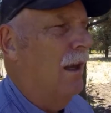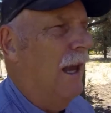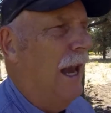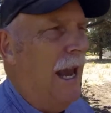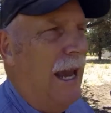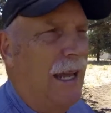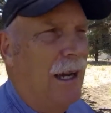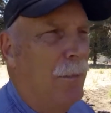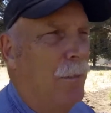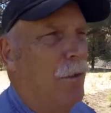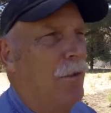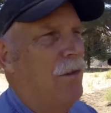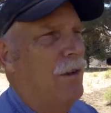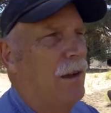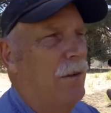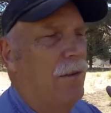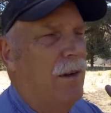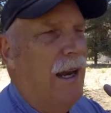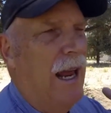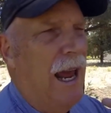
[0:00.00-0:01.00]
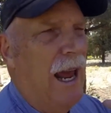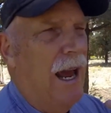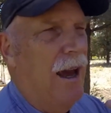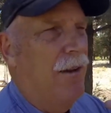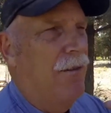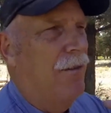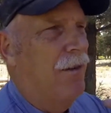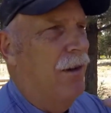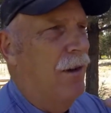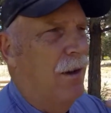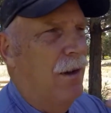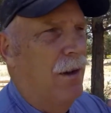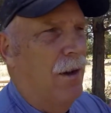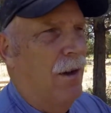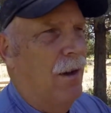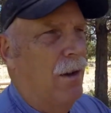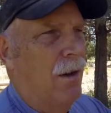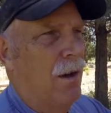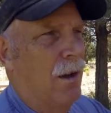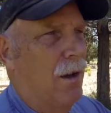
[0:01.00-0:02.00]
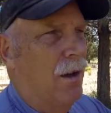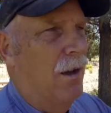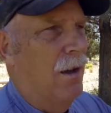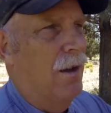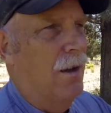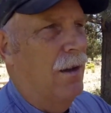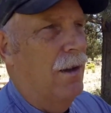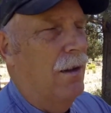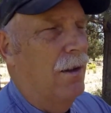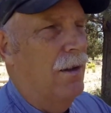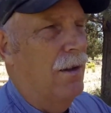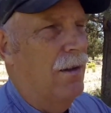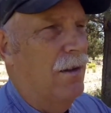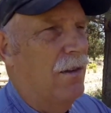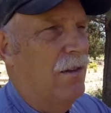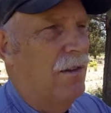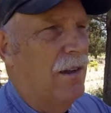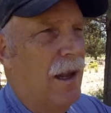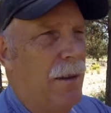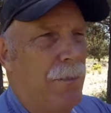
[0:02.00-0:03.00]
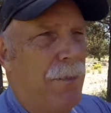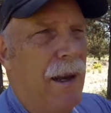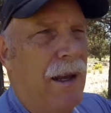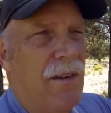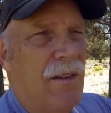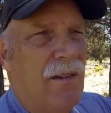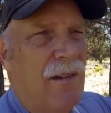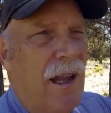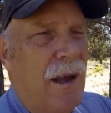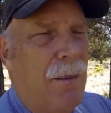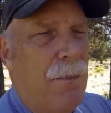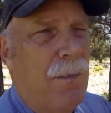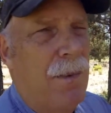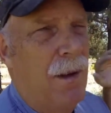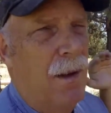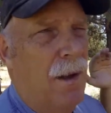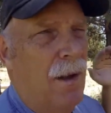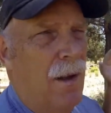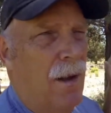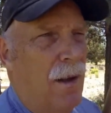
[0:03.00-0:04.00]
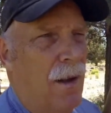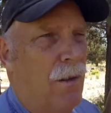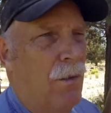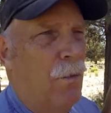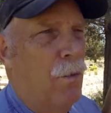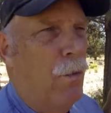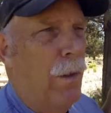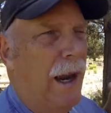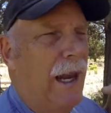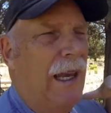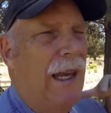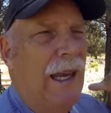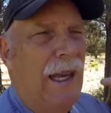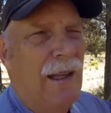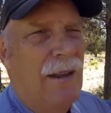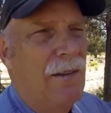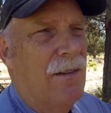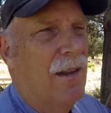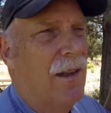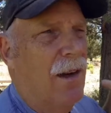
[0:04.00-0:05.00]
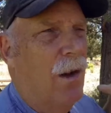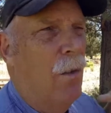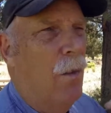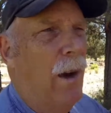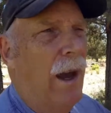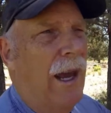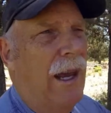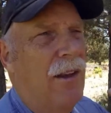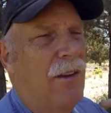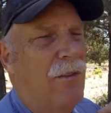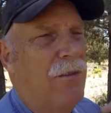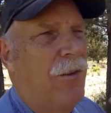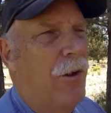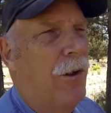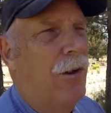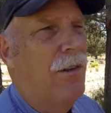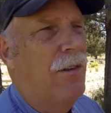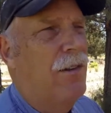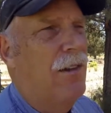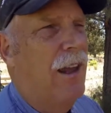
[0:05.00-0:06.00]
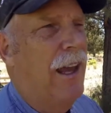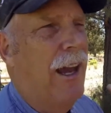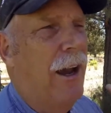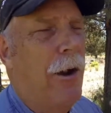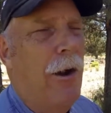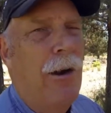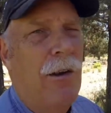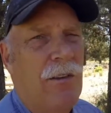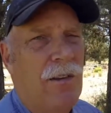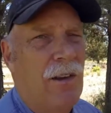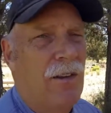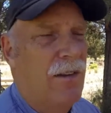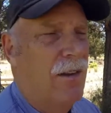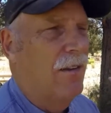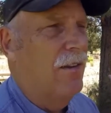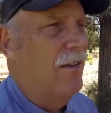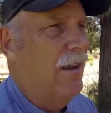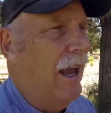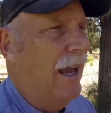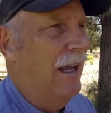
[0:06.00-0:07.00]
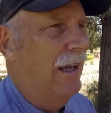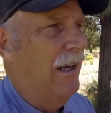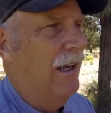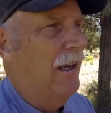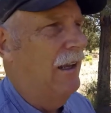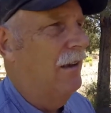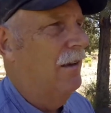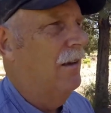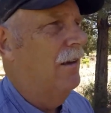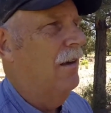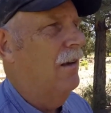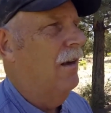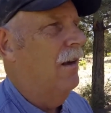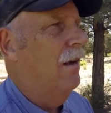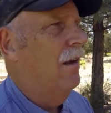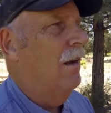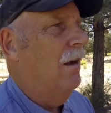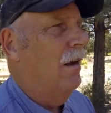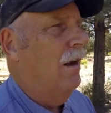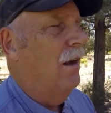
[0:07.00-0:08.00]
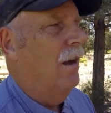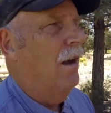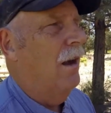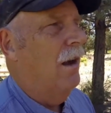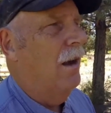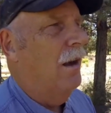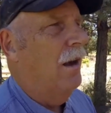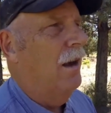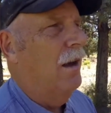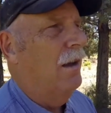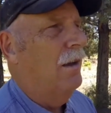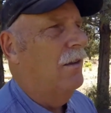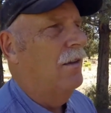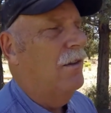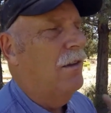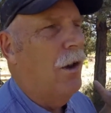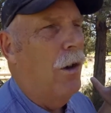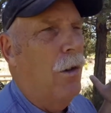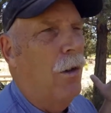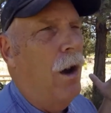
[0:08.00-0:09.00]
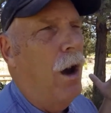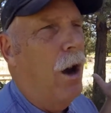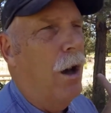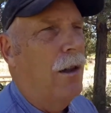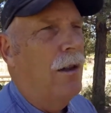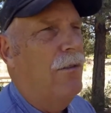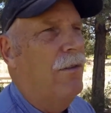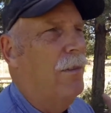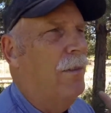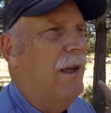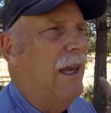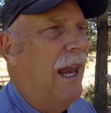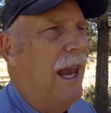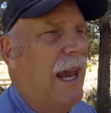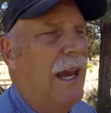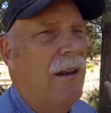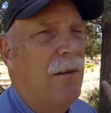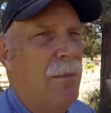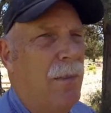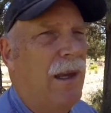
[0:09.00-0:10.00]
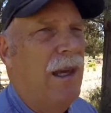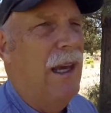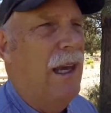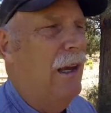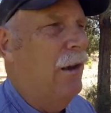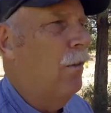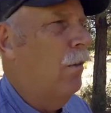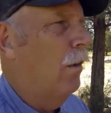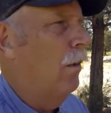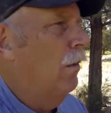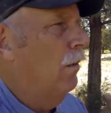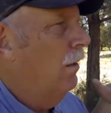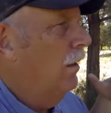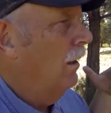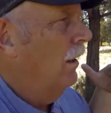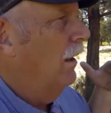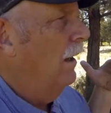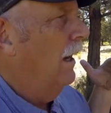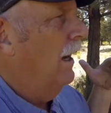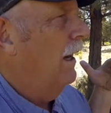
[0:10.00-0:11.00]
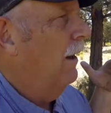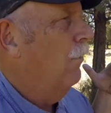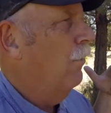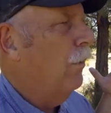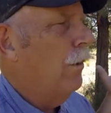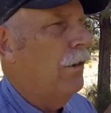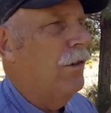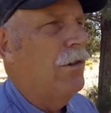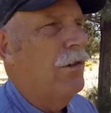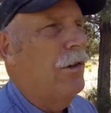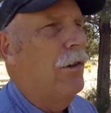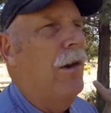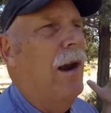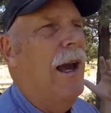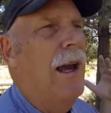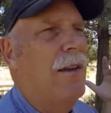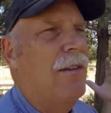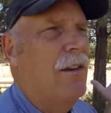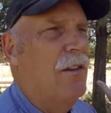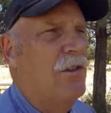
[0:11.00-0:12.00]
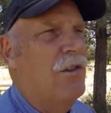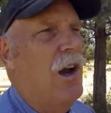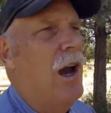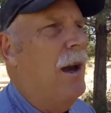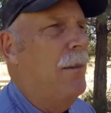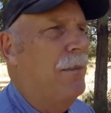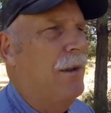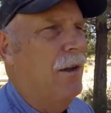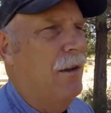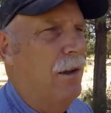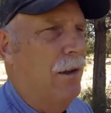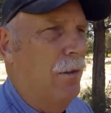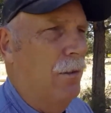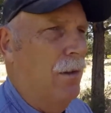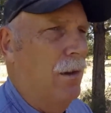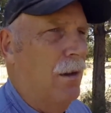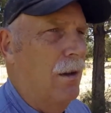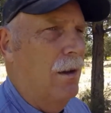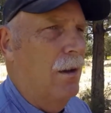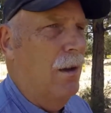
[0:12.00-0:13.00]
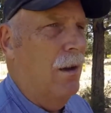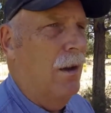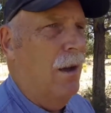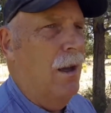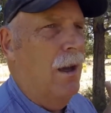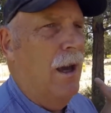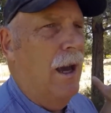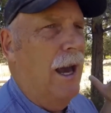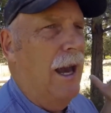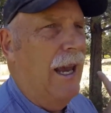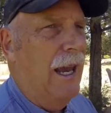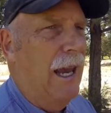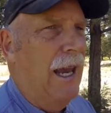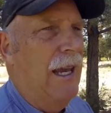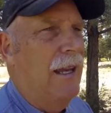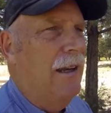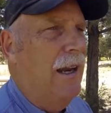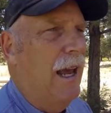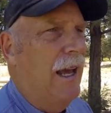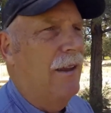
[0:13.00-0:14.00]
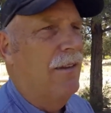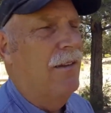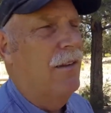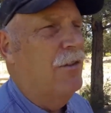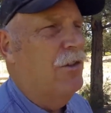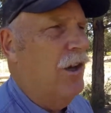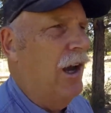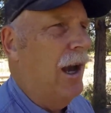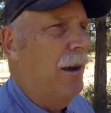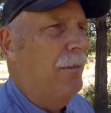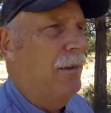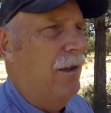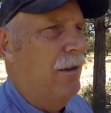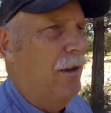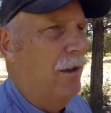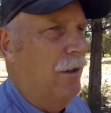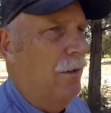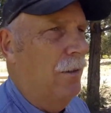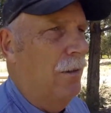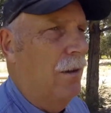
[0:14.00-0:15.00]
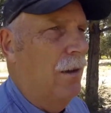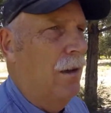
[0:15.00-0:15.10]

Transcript: animals even have step-by-step rankings in a way as far as they are as a society. So all of them can't be equal. A rooster has a job to do. A hen has a job to do.